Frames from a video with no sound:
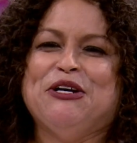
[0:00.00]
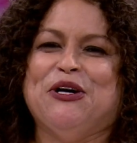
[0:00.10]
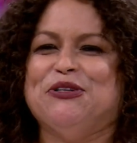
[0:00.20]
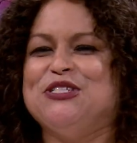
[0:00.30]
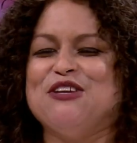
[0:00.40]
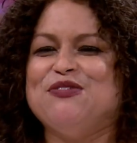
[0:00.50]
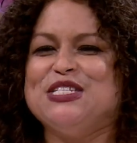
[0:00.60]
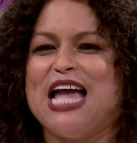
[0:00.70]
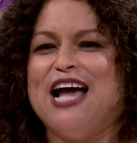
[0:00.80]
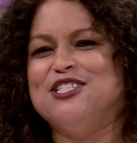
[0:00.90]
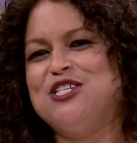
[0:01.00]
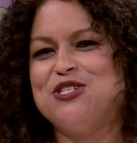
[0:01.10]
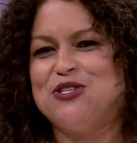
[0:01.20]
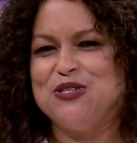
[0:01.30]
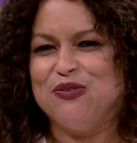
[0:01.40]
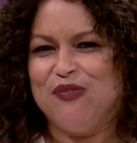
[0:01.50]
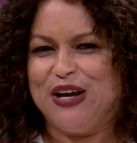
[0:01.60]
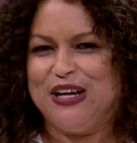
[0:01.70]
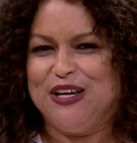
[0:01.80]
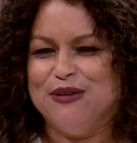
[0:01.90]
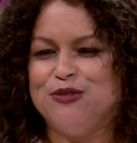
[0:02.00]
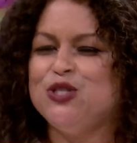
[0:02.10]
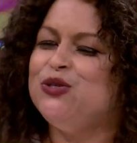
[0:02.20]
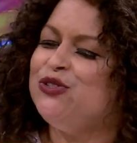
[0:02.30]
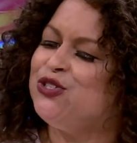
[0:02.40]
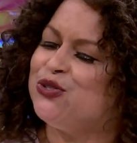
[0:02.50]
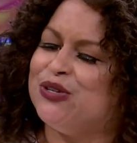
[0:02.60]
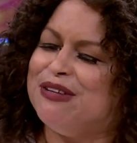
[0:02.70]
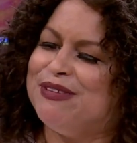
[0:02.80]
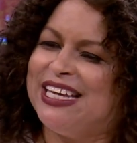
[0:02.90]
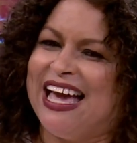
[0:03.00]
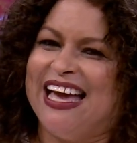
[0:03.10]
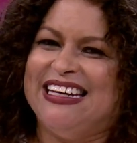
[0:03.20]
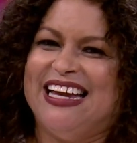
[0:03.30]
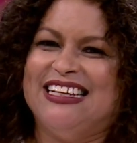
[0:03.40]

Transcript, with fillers: ghost of his ancestors, inviting him to dream again.